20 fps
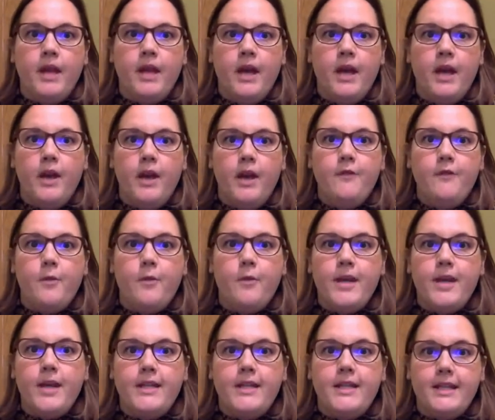and
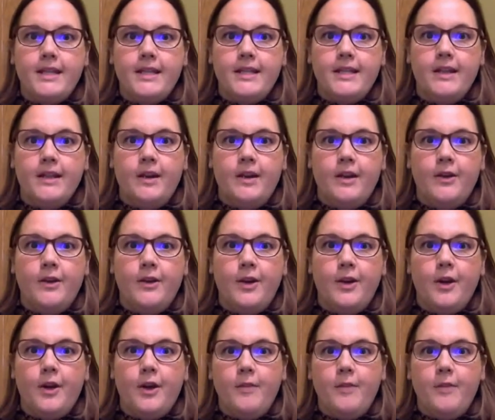overweighted on the
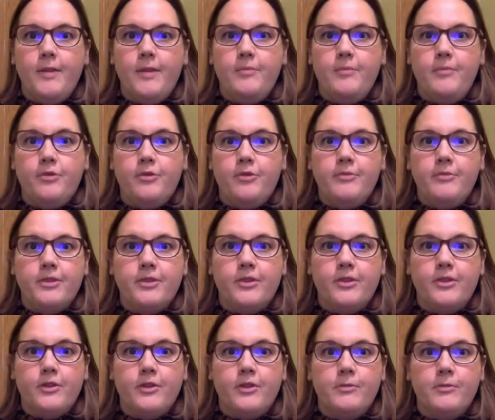home improvement
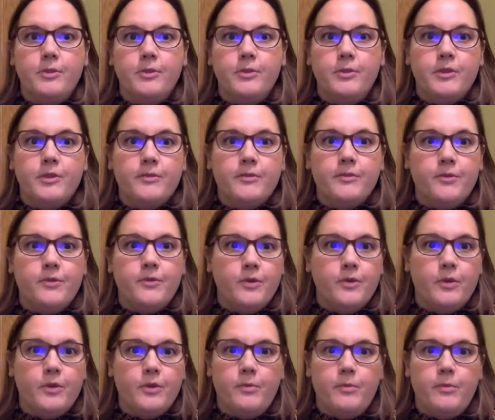stocks months before the
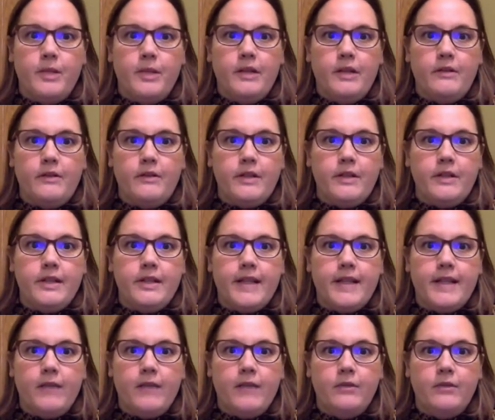company increased its
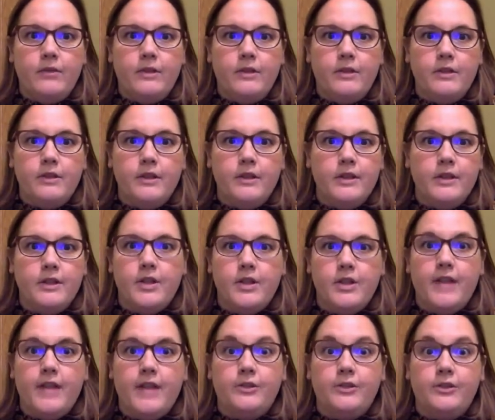outlook and
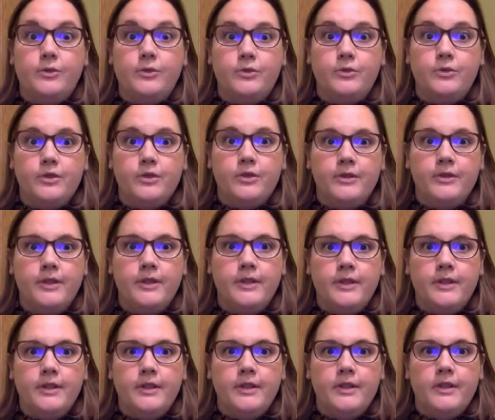shares soared.
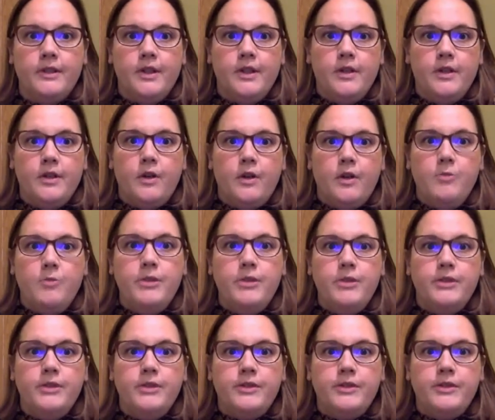
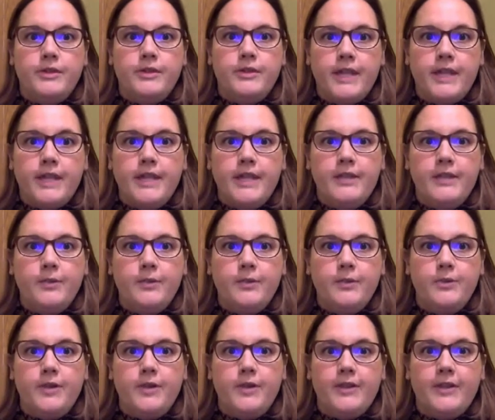Goldman's is
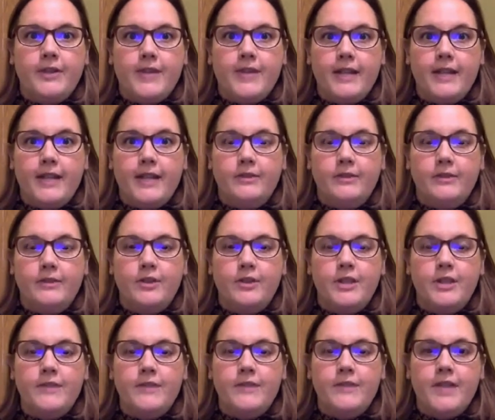also now selling
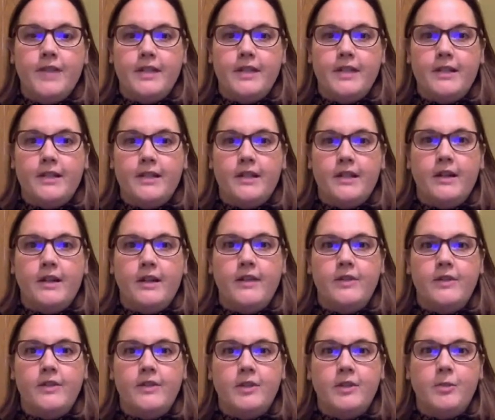alternative data to clients
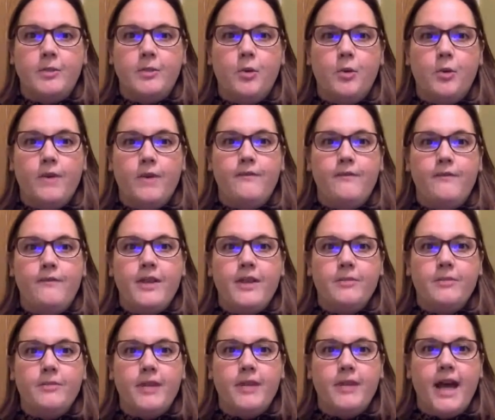to support
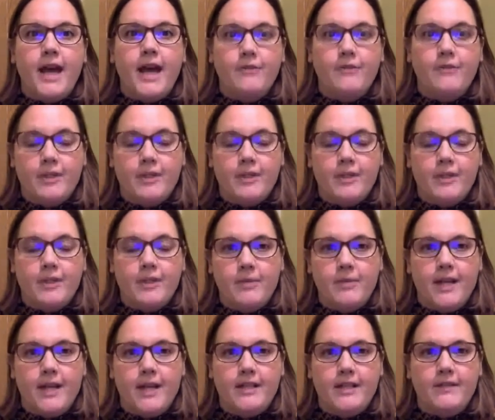investment and risk
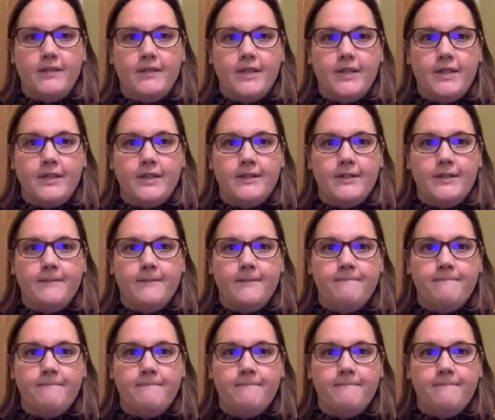management activities.